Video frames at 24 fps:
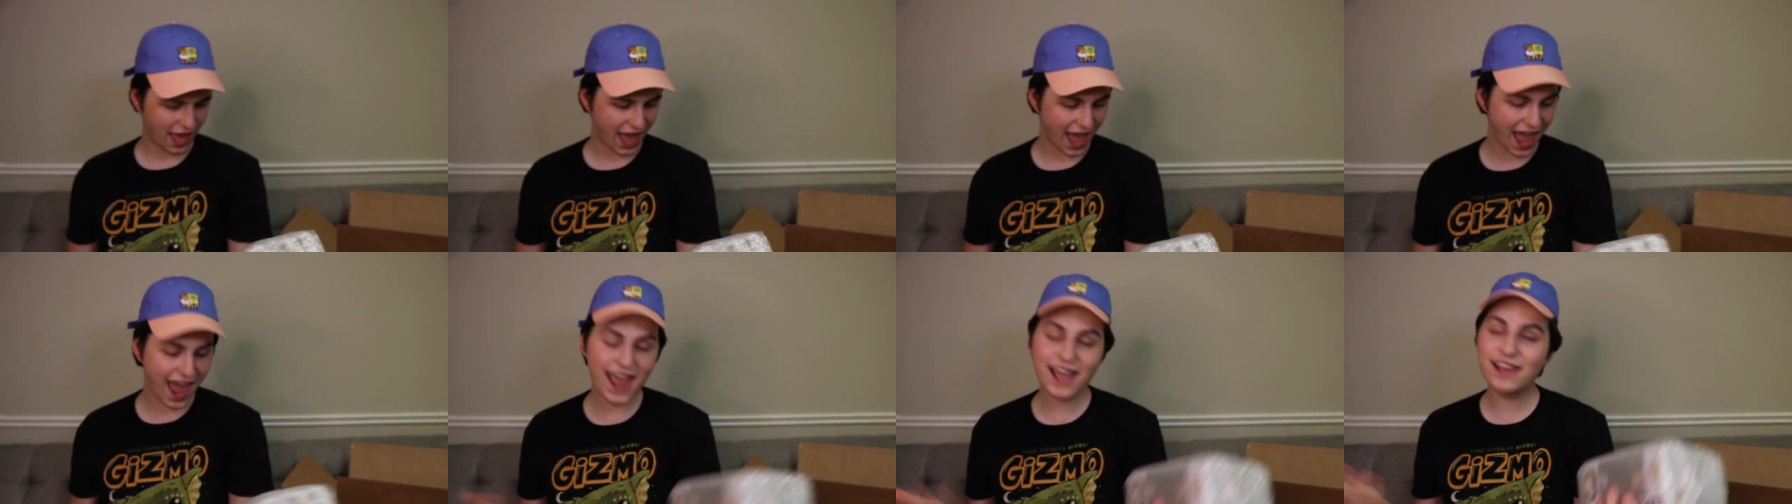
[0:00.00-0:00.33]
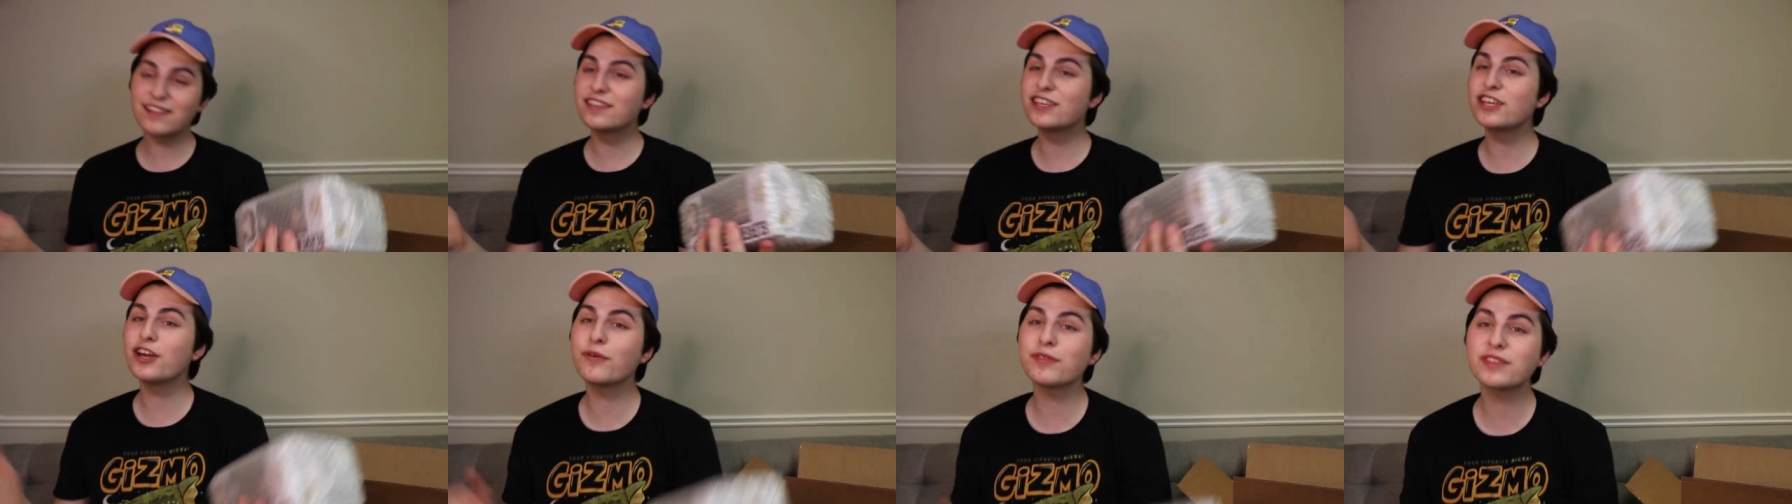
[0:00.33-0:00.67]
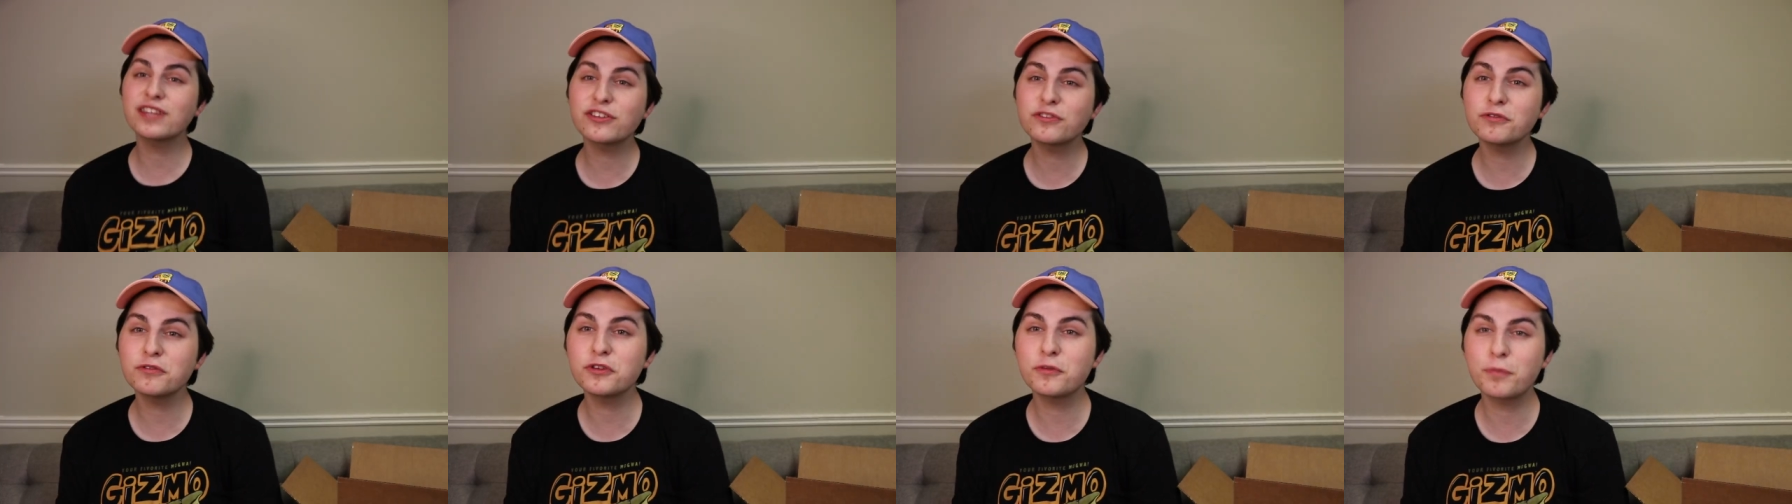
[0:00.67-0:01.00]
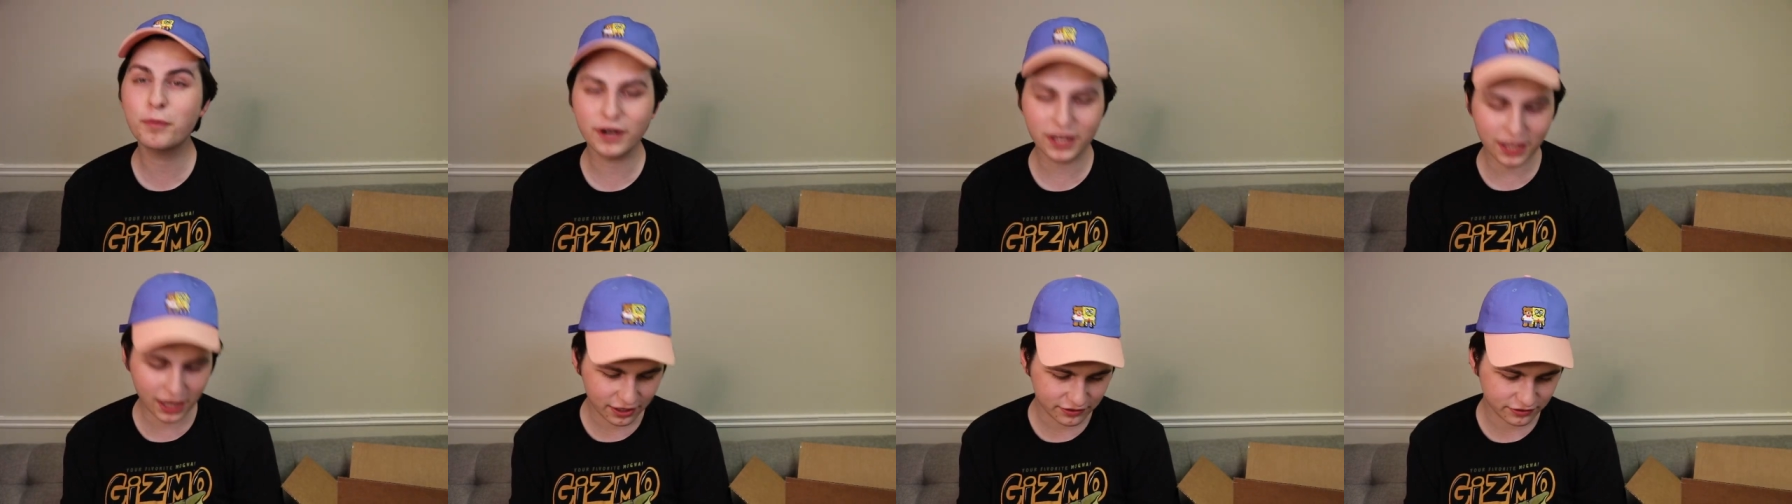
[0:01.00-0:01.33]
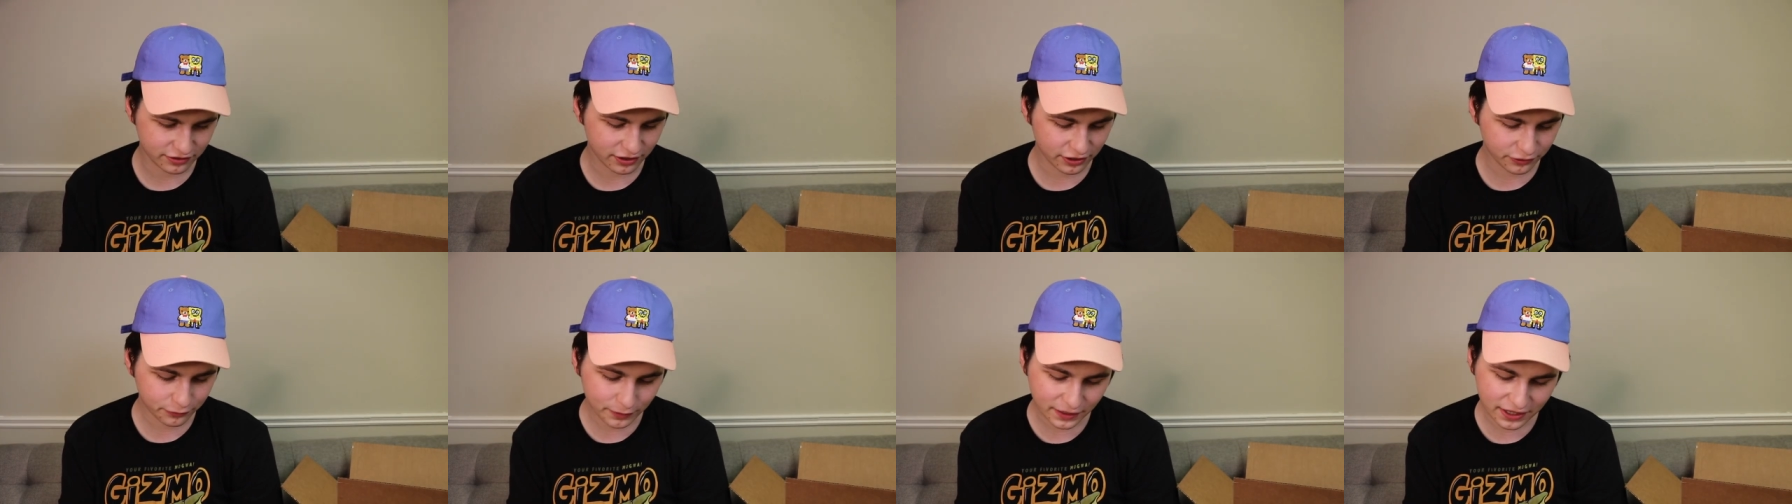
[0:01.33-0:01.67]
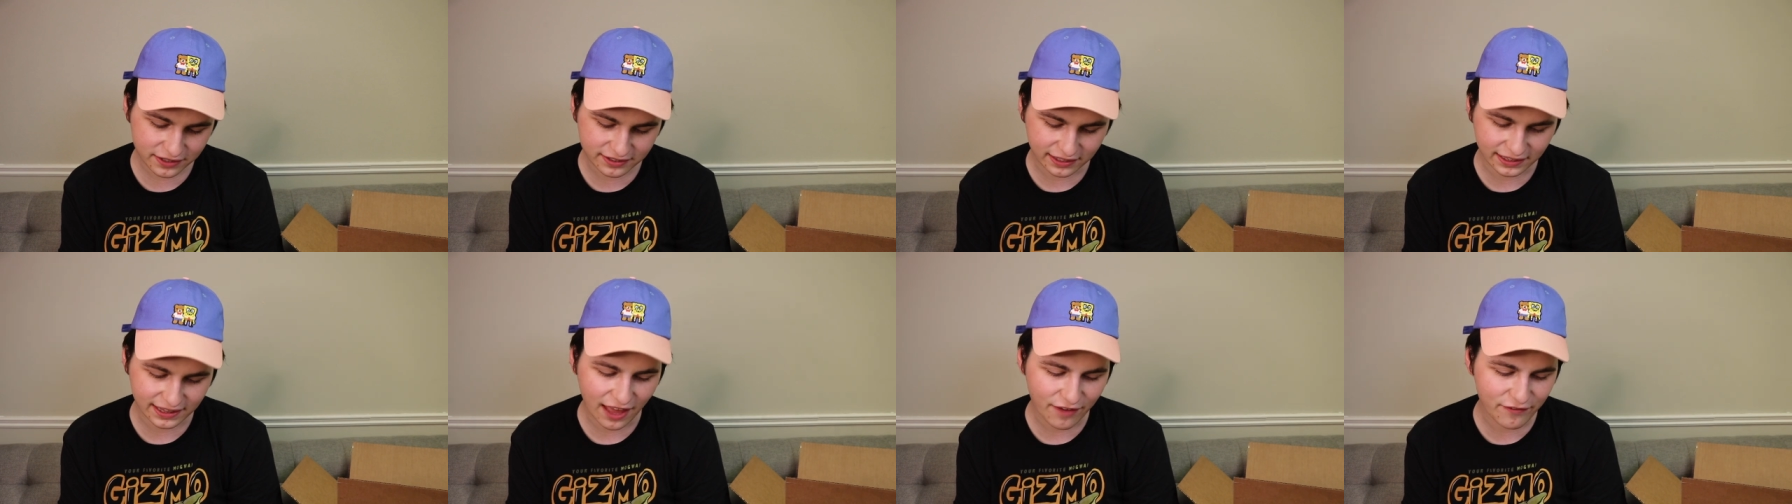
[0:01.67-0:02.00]
hey, you know what, this one's pretty good. So this one
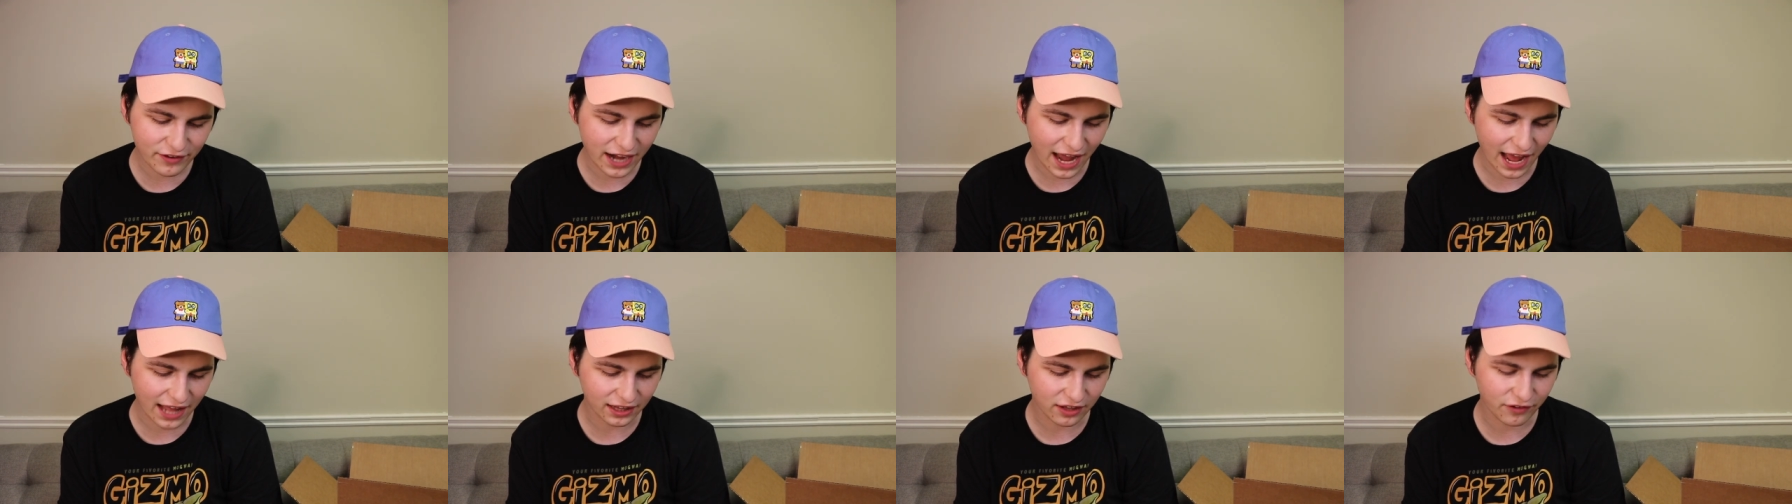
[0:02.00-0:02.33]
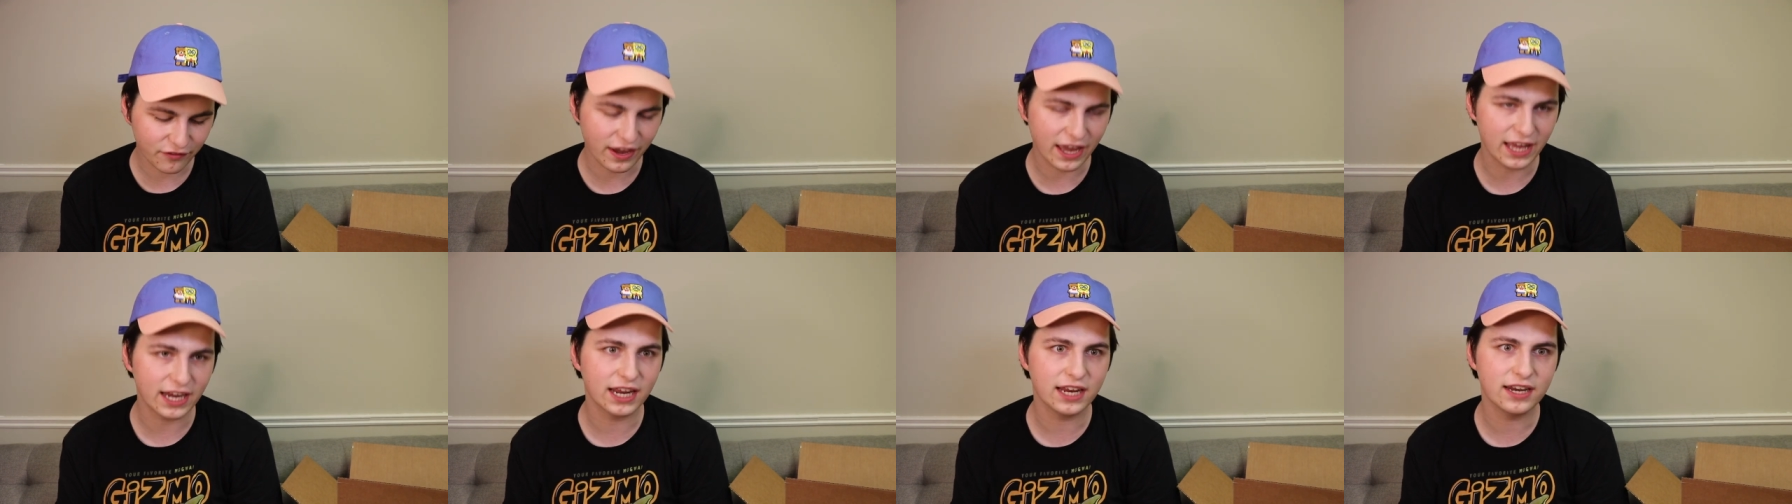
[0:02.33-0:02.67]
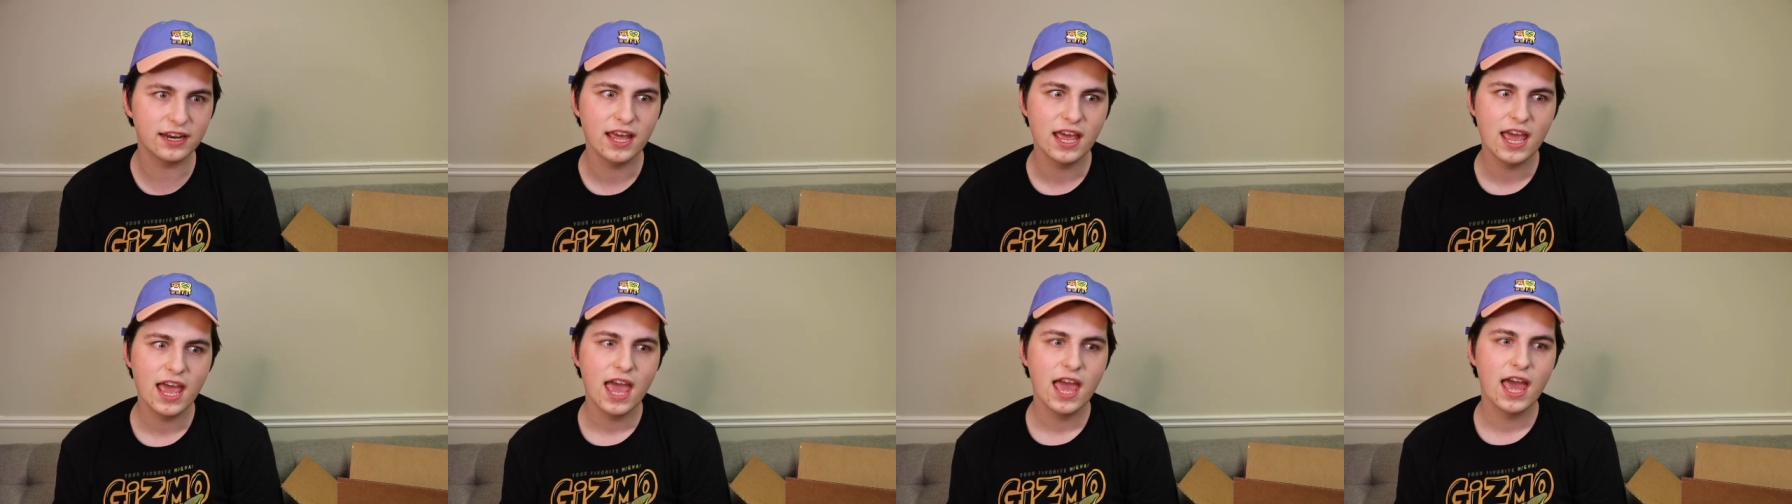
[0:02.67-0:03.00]
is 11 Elevated.